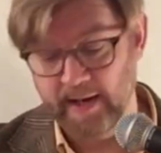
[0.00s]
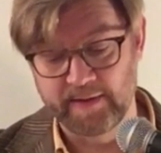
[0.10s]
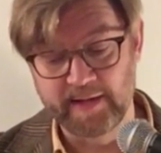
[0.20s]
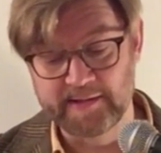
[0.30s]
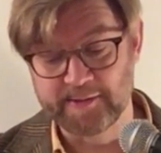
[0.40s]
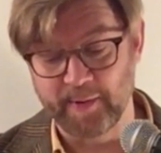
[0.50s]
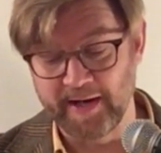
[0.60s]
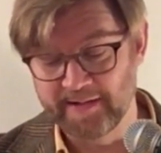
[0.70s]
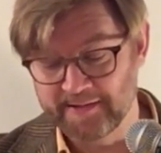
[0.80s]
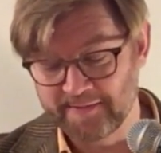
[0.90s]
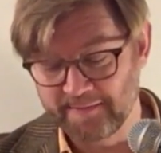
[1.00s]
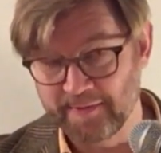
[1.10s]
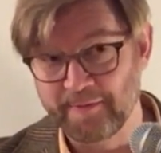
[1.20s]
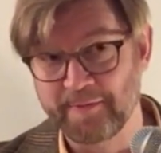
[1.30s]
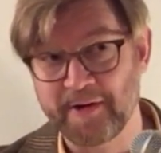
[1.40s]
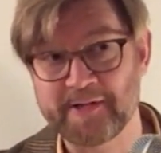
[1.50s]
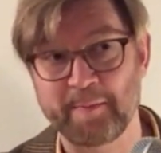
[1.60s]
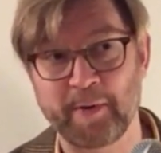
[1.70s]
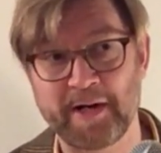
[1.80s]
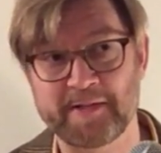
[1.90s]
That's strange. The first
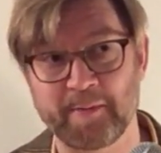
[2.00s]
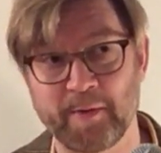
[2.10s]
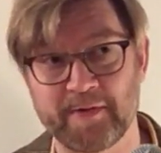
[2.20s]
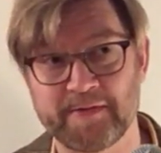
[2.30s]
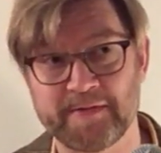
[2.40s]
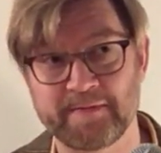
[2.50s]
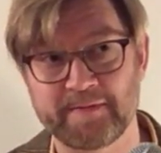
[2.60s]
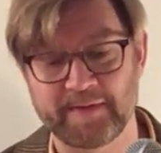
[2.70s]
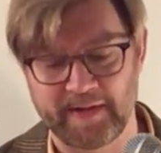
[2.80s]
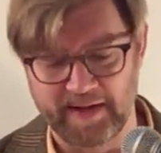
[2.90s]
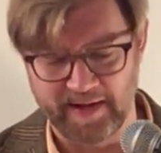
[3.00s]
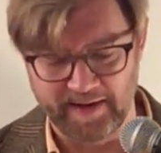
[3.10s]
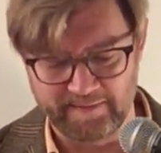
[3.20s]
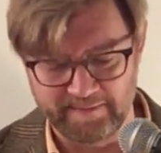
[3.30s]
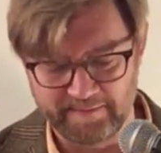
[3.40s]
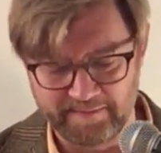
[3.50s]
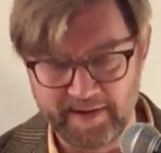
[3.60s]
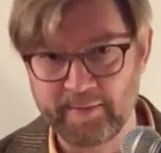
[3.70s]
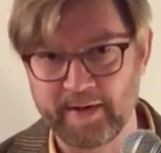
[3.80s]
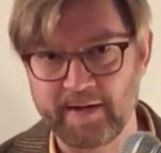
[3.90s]
impression was
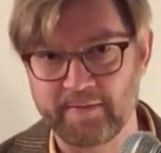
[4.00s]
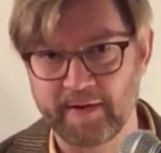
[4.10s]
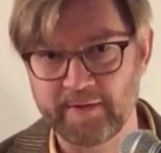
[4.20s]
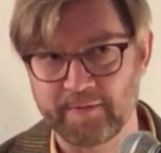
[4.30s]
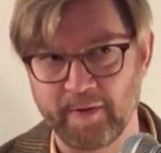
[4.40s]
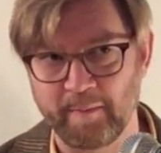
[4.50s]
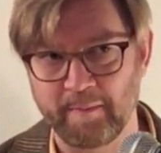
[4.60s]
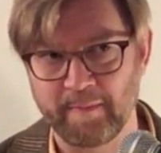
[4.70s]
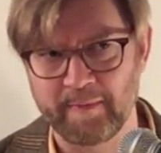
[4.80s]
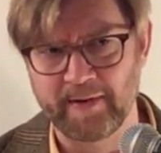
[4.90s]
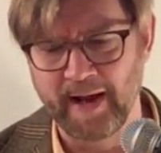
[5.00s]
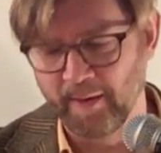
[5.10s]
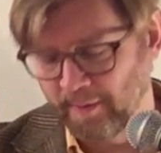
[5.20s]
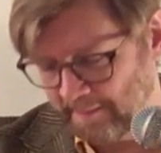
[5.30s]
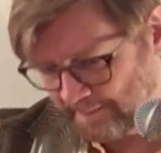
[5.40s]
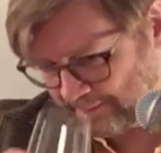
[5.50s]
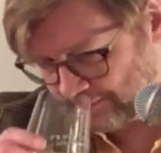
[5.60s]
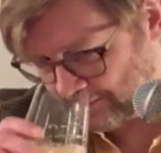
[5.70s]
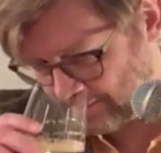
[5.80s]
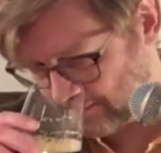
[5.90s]
very different from now.
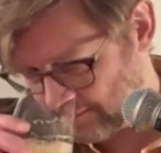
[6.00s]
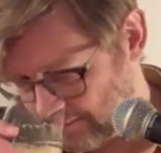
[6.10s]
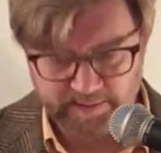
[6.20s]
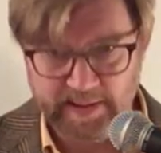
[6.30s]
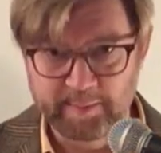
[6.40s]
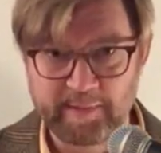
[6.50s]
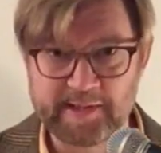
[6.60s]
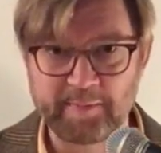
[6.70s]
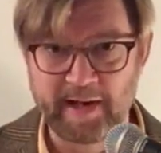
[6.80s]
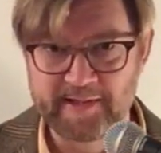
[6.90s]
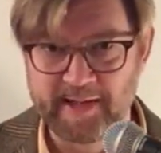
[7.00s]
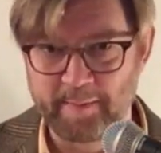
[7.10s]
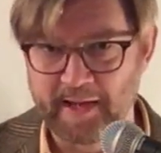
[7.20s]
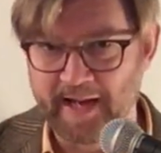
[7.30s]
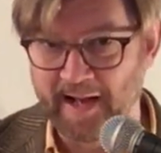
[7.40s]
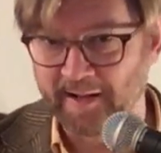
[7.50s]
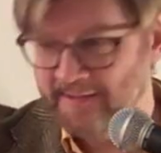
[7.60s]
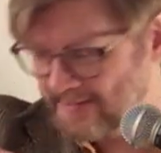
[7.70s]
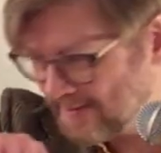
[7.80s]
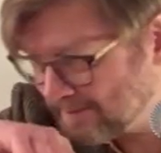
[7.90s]
Let me smell something
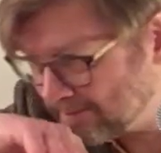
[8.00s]
else.